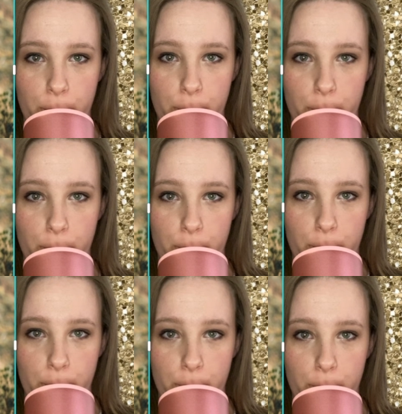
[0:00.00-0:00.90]

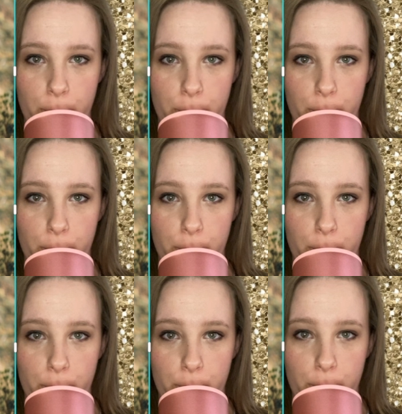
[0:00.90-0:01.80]

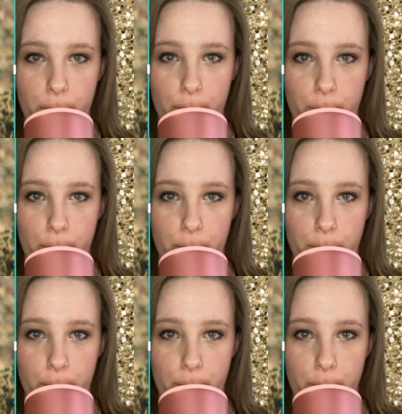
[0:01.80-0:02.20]
Nothing is said.